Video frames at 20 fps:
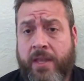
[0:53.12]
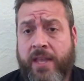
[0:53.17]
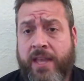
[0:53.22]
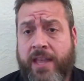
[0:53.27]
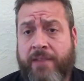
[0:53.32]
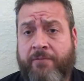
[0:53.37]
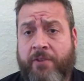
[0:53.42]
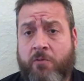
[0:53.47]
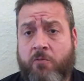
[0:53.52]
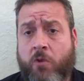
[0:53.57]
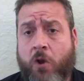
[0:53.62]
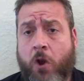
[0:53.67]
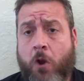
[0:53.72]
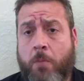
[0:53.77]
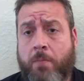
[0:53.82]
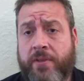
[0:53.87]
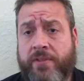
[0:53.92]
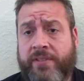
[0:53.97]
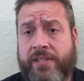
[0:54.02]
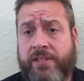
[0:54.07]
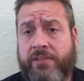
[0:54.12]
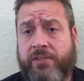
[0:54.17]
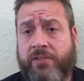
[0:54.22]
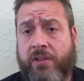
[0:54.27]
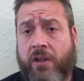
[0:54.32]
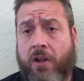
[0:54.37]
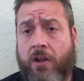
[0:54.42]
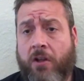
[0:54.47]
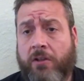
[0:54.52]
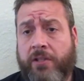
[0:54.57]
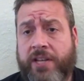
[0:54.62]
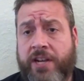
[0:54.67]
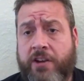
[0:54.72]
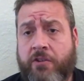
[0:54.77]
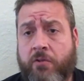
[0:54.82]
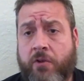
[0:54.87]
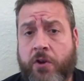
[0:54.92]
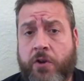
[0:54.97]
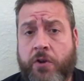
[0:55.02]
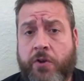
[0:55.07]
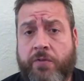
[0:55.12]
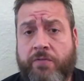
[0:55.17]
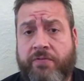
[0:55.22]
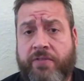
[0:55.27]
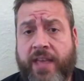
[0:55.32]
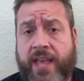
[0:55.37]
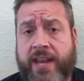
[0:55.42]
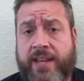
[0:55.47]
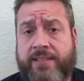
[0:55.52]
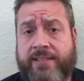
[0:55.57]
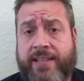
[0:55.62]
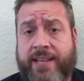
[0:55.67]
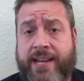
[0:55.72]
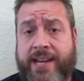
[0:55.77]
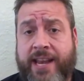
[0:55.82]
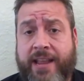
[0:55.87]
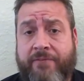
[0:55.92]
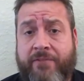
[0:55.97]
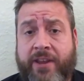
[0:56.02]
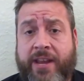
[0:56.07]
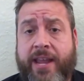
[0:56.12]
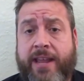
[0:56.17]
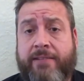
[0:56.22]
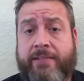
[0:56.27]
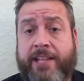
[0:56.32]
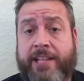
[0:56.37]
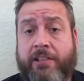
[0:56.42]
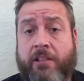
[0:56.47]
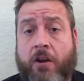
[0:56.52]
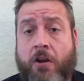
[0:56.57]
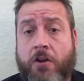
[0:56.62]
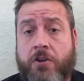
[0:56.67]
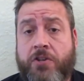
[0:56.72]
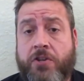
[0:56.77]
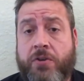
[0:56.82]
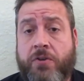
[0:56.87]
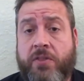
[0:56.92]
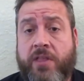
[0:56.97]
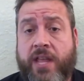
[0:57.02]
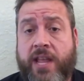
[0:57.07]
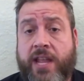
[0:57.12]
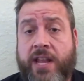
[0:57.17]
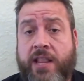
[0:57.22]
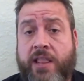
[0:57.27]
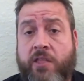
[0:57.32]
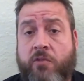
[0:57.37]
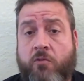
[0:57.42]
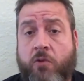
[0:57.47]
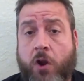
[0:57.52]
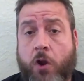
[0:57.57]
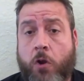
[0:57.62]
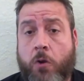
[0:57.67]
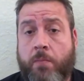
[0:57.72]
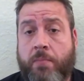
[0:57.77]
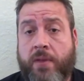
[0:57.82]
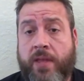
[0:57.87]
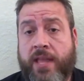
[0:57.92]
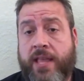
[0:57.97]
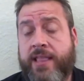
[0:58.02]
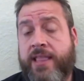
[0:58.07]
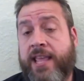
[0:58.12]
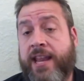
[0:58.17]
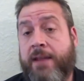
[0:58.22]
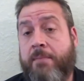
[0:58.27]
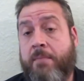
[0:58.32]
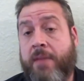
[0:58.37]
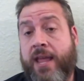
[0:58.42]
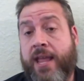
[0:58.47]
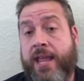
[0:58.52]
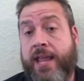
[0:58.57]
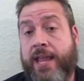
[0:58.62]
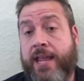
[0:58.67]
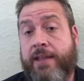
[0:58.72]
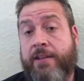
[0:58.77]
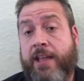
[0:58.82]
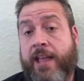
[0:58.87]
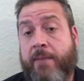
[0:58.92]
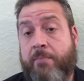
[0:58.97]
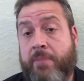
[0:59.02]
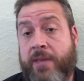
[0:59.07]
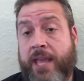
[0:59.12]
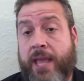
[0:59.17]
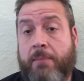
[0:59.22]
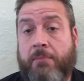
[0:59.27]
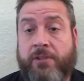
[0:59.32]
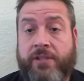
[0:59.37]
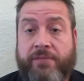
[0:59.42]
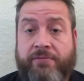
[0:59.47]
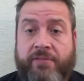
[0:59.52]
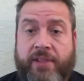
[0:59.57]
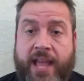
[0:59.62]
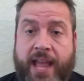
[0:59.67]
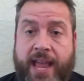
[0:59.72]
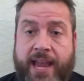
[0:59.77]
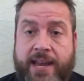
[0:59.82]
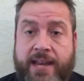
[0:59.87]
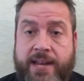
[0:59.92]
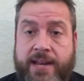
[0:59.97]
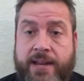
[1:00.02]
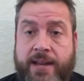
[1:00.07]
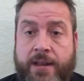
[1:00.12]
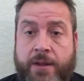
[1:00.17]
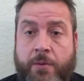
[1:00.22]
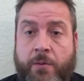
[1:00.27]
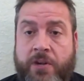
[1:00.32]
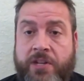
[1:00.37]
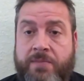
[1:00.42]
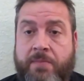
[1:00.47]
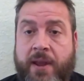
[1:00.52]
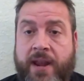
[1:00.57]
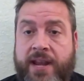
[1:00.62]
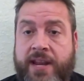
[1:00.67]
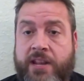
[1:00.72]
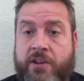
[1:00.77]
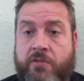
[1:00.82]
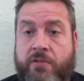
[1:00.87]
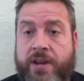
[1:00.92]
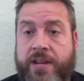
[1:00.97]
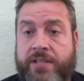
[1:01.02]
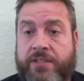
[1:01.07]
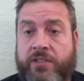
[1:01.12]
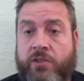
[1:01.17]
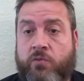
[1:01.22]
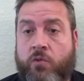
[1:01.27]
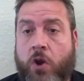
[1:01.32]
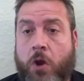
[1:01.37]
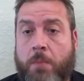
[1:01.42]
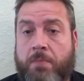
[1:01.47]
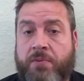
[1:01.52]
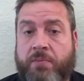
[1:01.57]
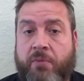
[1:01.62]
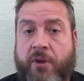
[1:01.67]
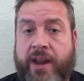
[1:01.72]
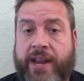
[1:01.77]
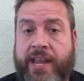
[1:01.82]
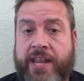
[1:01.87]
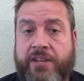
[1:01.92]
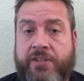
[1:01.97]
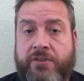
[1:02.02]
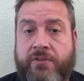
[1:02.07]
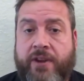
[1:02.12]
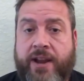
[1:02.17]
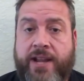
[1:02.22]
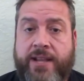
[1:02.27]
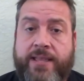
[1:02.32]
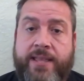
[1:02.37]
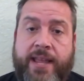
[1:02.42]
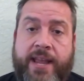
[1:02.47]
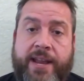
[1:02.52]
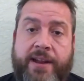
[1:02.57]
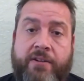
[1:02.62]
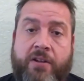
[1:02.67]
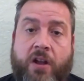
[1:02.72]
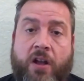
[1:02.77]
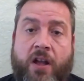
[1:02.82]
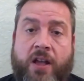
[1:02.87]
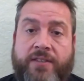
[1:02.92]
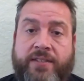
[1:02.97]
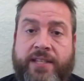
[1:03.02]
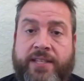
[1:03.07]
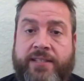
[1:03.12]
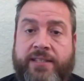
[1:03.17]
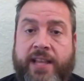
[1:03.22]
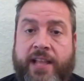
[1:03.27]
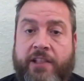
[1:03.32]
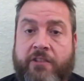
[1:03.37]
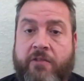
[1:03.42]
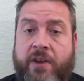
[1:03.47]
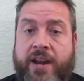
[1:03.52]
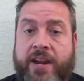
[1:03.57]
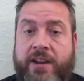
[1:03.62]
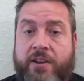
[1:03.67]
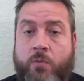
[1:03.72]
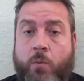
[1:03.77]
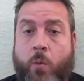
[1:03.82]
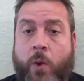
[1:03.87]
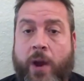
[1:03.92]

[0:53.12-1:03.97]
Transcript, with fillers: If a rope is installed in a groove that is significantly larger than the rope, then it may be able to flatten, which may decrease the rope's breaking strength and cause accelerated